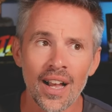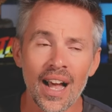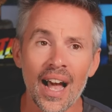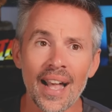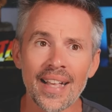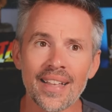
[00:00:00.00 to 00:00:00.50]

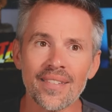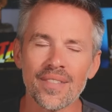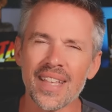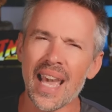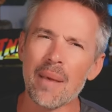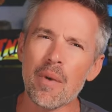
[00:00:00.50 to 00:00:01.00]
I
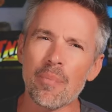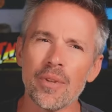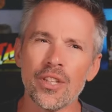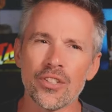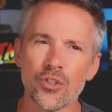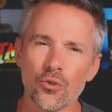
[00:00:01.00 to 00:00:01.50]
came up
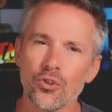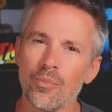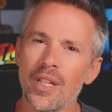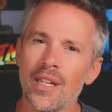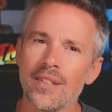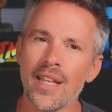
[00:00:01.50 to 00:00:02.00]
in the social
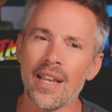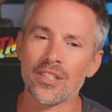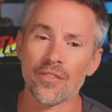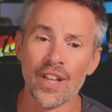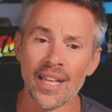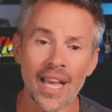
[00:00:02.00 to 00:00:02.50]
media days
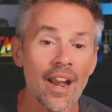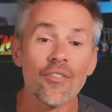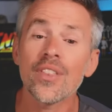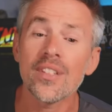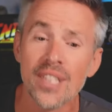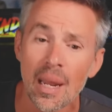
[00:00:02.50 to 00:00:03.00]
of like
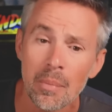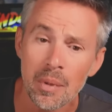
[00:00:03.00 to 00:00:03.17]
everything's got to be